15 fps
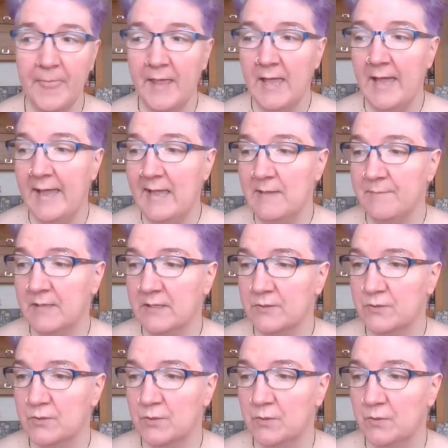aiming
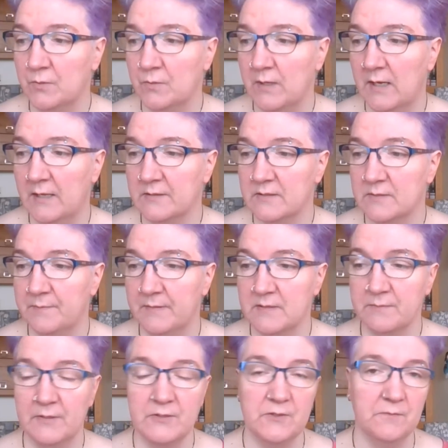to just spin as
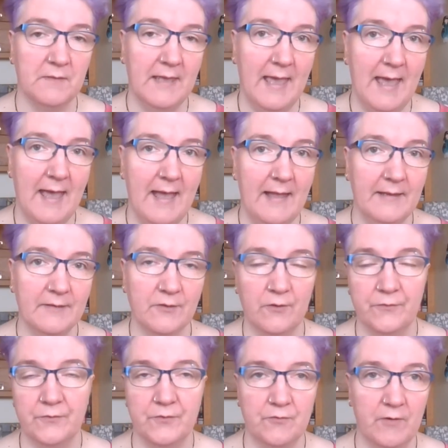much as we can,
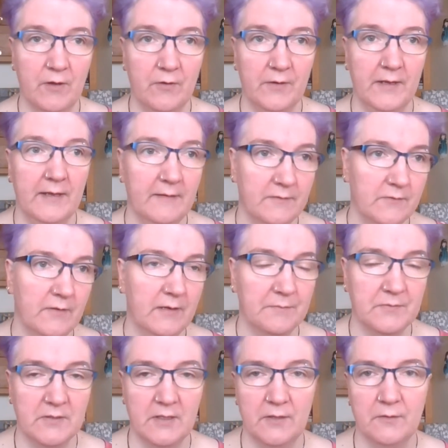concentrate on it, develop
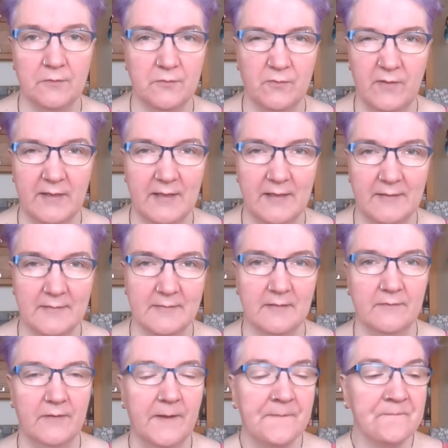skills, all that kind of stuff.
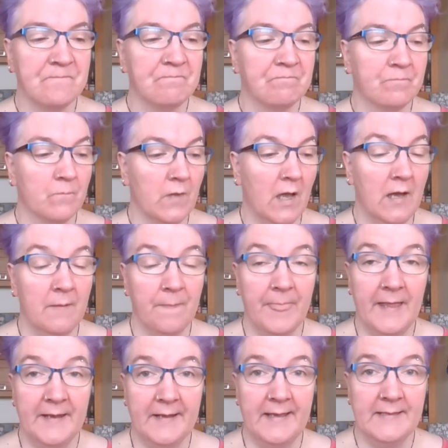And
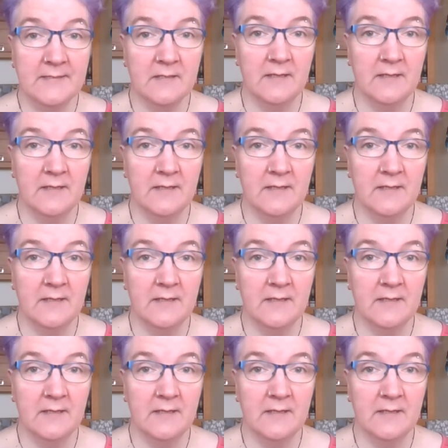I certainly